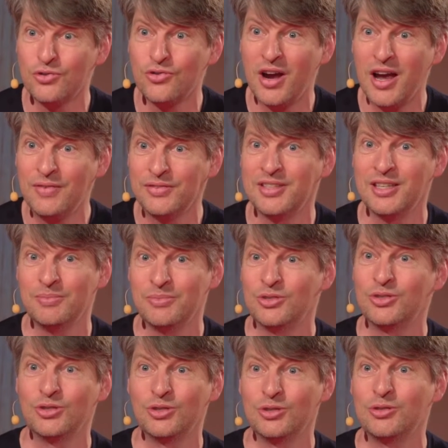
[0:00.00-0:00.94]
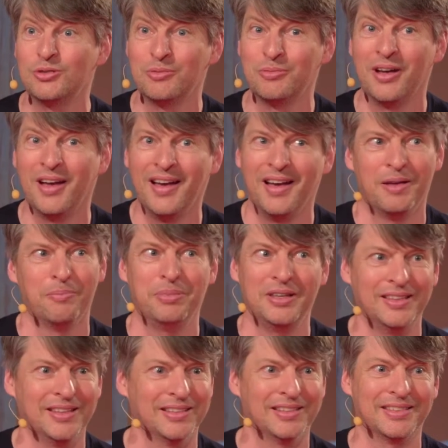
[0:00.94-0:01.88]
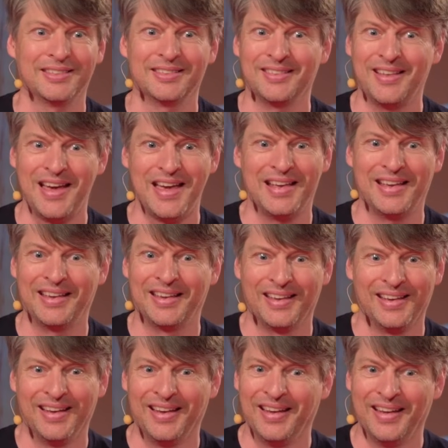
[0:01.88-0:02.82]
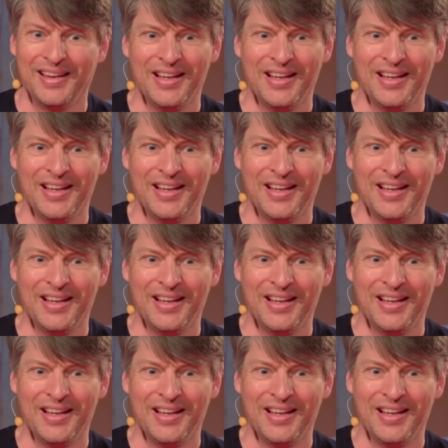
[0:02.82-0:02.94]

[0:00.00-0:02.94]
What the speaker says: What drives him to be this like